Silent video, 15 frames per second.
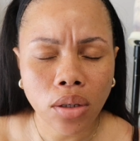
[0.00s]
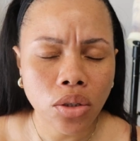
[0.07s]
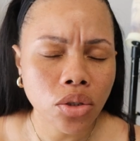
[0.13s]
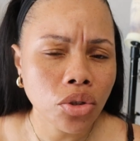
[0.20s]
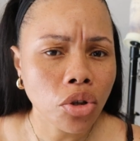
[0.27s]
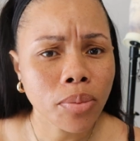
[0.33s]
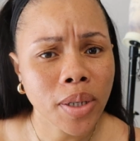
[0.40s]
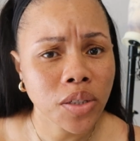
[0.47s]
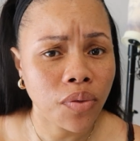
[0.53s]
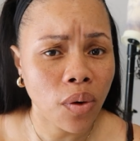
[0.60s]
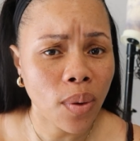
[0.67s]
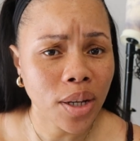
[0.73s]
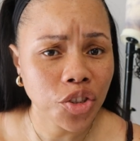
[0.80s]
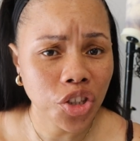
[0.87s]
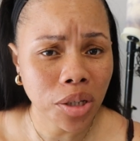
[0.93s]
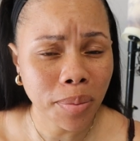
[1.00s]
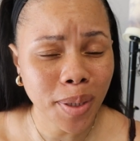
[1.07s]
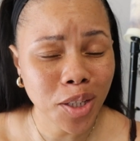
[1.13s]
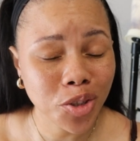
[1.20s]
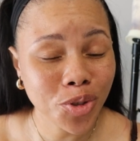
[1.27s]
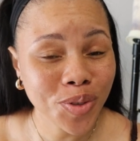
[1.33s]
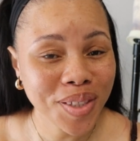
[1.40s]
Thank you so much for watching.
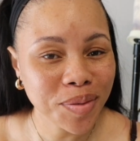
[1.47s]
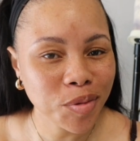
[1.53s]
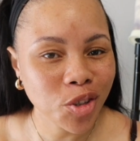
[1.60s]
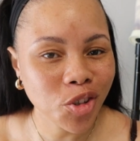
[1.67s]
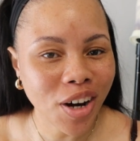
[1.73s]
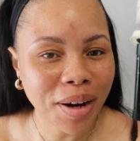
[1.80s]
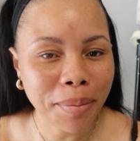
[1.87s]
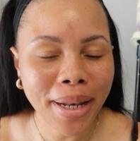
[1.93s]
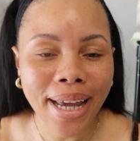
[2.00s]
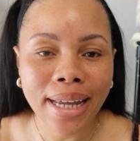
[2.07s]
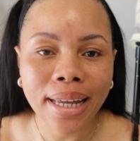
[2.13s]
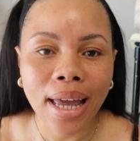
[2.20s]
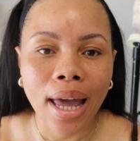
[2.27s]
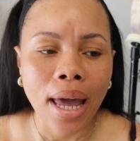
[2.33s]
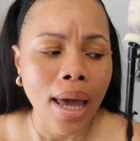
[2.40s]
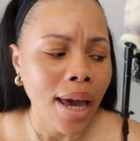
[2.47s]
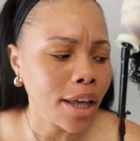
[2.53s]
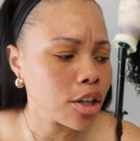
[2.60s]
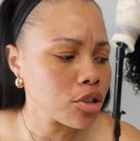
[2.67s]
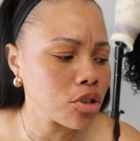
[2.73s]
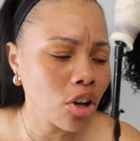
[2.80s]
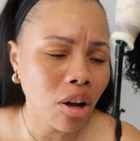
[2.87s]
Please do subscribe, like,
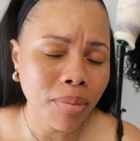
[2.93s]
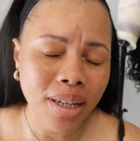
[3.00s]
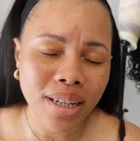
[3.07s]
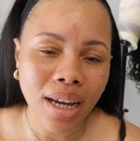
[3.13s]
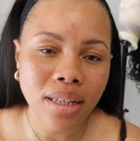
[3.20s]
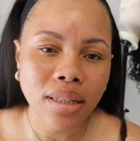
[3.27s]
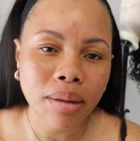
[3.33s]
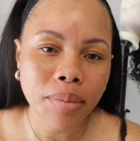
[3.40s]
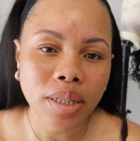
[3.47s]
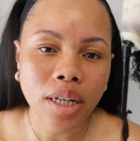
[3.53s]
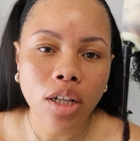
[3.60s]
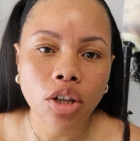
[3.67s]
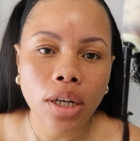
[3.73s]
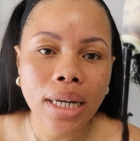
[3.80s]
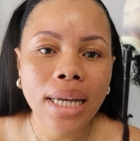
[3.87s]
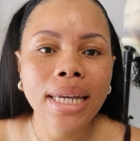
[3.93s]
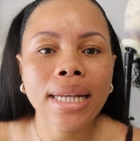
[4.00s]
and also comment, guys. Let me tell you,